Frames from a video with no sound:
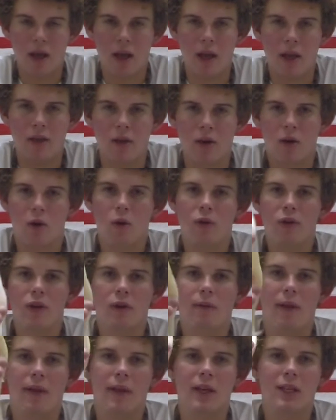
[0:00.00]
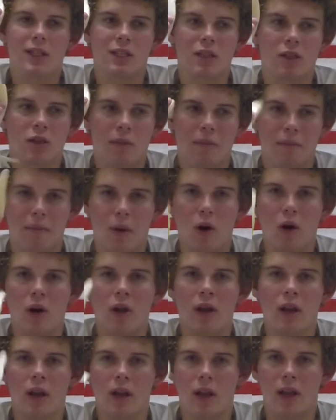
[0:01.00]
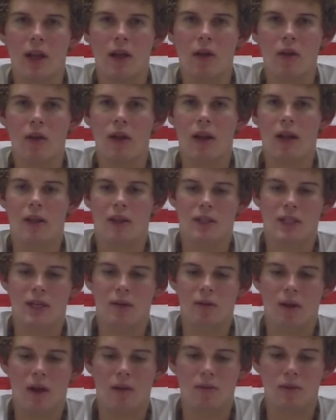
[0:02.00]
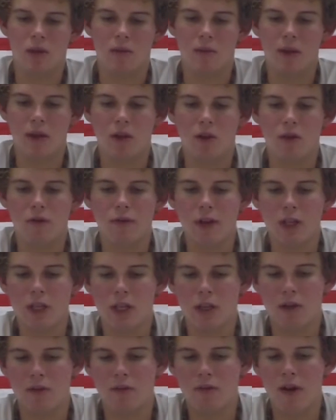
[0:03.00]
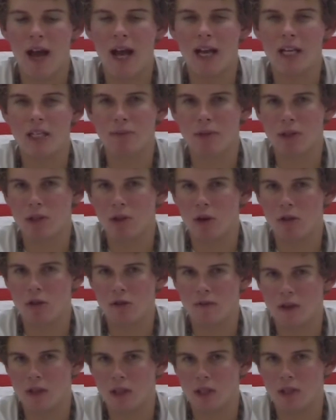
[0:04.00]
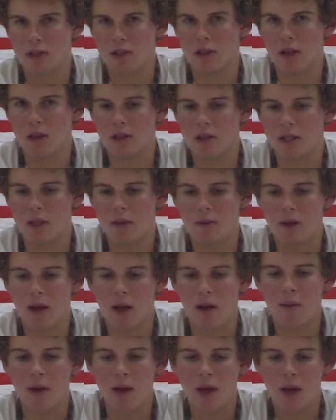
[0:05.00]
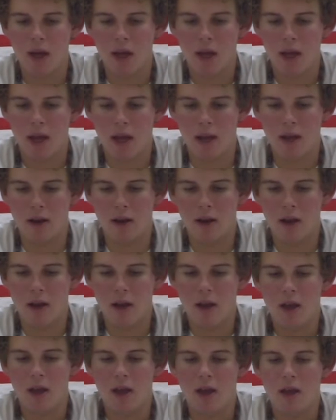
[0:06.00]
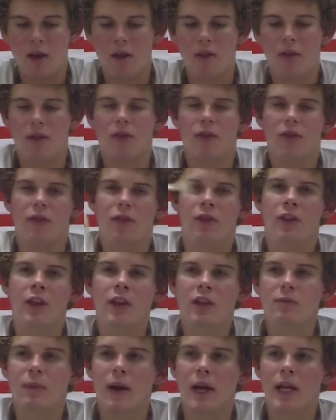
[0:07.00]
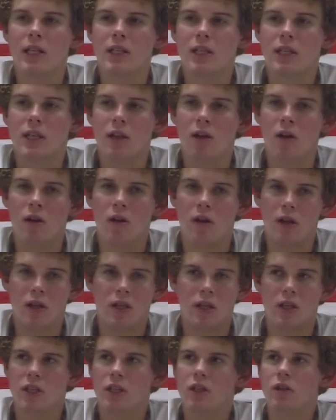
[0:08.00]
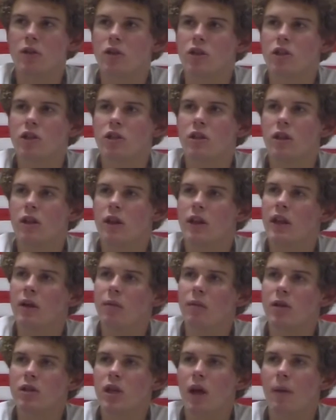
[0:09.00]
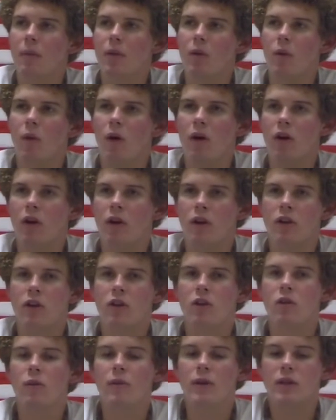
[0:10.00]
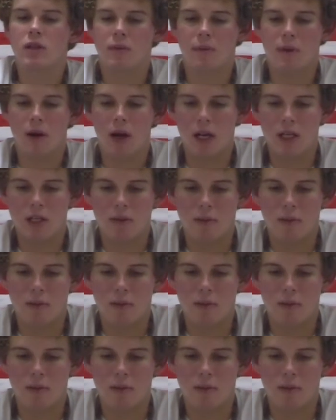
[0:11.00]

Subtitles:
And the cool thing about this is you can burn it and kill it at the same time. So I mean, you're fishing fast, but you're also fishing slow at the same time. And these baits you can get them on top of the water, and you'll be surprised